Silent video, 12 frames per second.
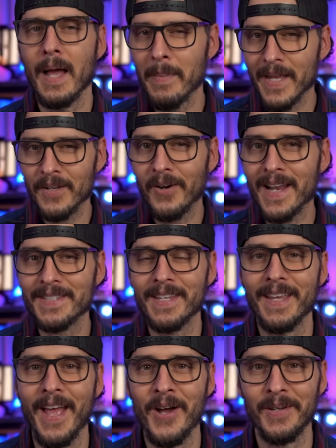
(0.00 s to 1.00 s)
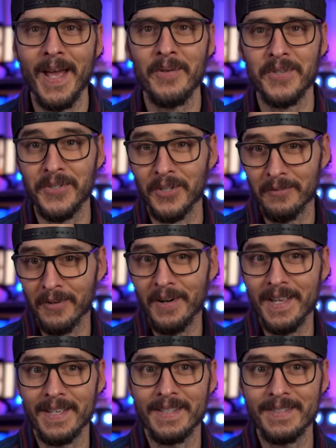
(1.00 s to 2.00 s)
I bet you're asking how loud the server
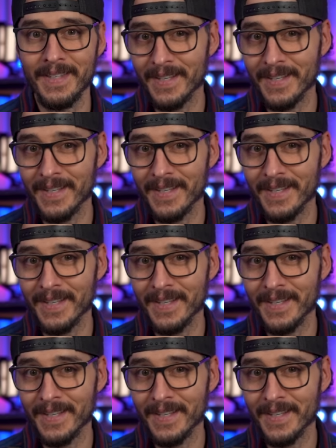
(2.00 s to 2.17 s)
is